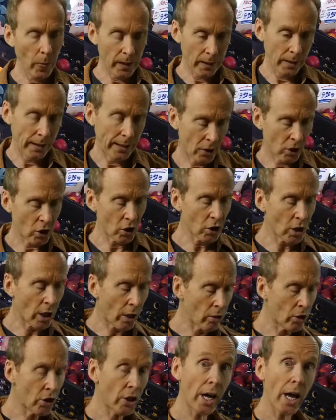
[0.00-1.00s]
Let's just go
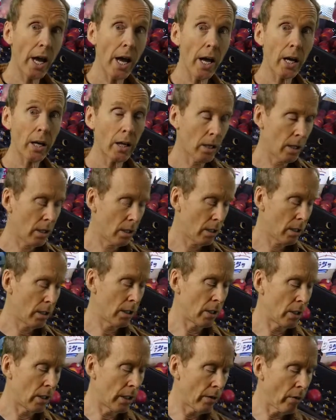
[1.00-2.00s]
and check.
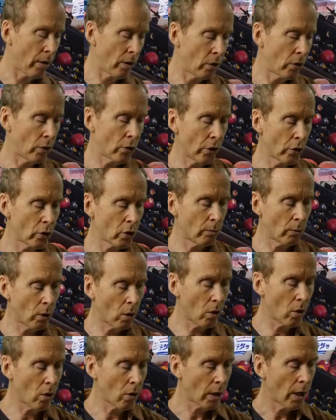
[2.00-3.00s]
Or a nutrition
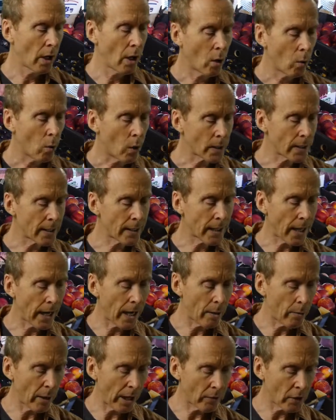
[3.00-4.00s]
book. What does it
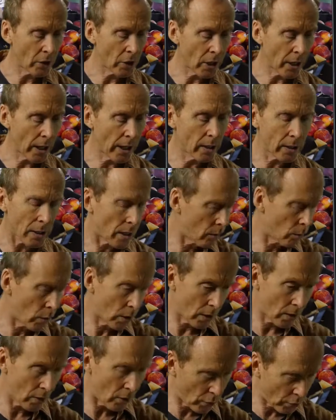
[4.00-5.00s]
say about vaginas? Uh,
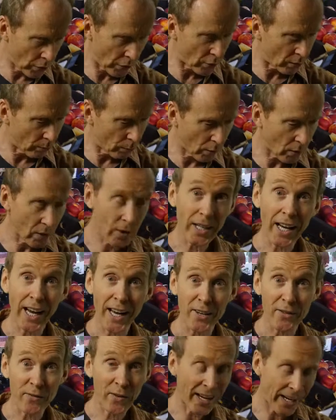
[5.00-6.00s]
what's a nutrition book say
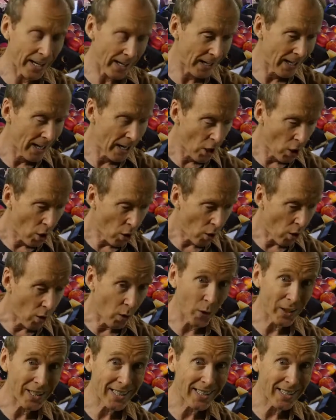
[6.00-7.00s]
about
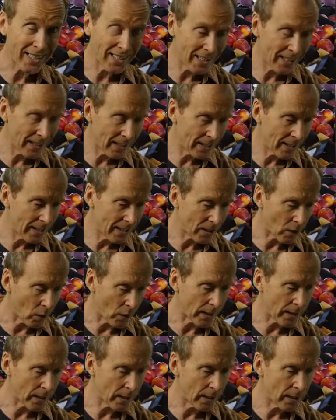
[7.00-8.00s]
oysters?
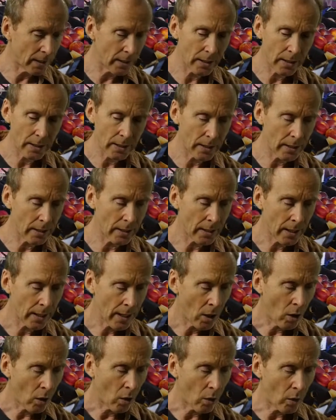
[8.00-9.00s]
Oysters,
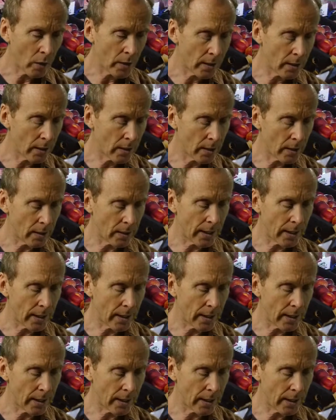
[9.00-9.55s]
oysters.